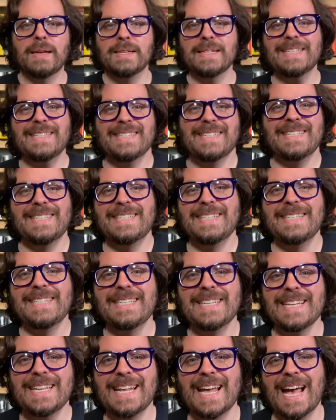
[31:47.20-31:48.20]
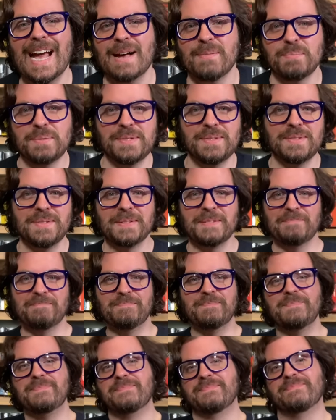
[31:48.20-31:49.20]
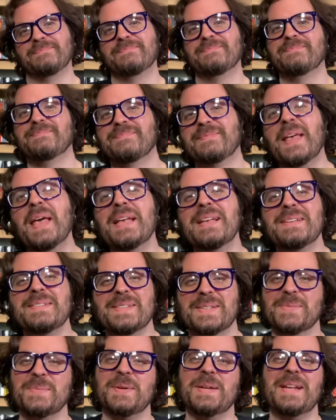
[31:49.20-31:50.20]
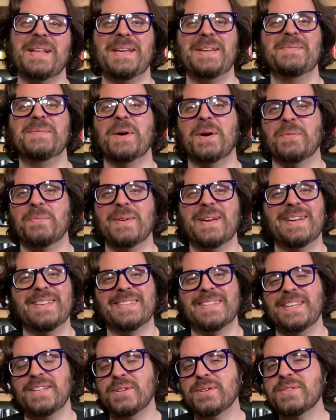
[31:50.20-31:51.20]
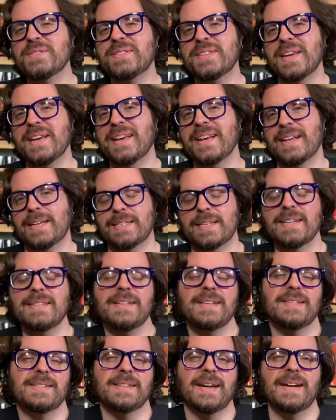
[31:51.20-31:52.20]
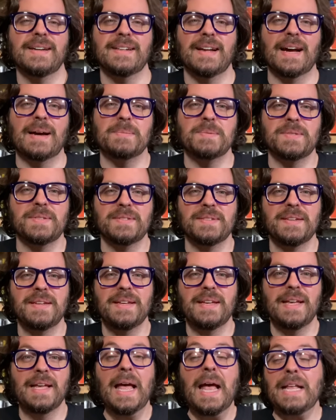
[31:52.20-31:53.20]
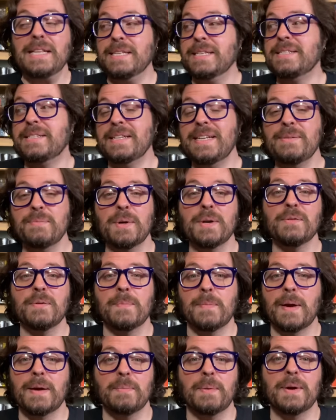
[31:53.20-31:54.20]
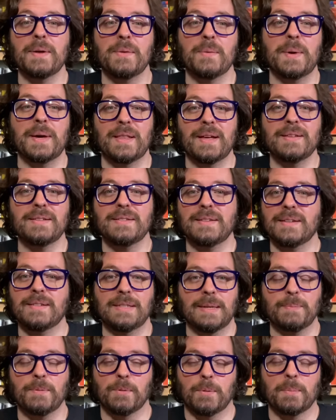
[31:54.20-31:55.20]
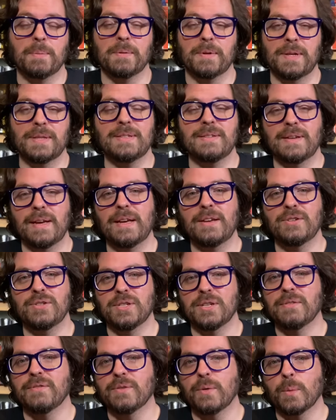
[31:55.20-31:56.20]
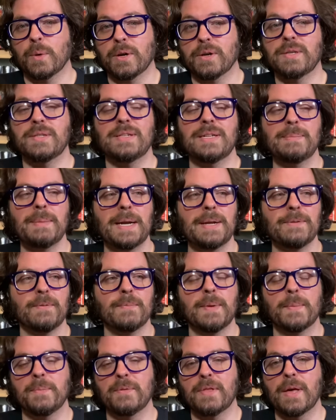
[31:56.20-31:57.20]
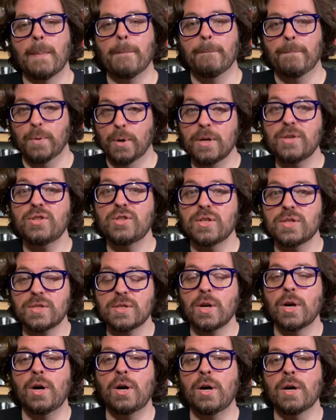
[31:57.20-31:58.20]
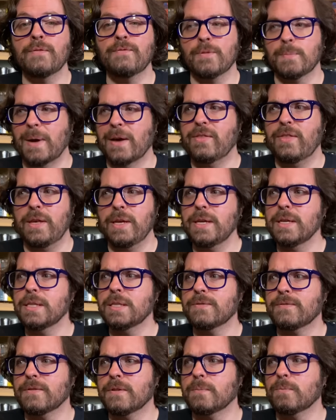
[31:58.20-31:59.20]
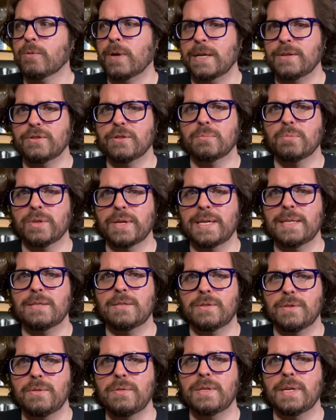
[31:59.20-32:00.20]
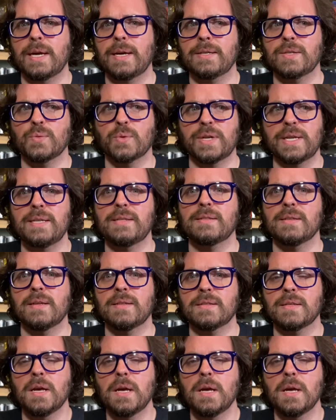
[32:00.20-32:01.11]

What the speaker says: Someone emailed me and said, you're saying, because I say synapse. Does anyone remember, by the way, that's an acceptable pronunciation of the word. Does anybody remember that Bush song from, I think it's from Razorblade Suitcase, where he says,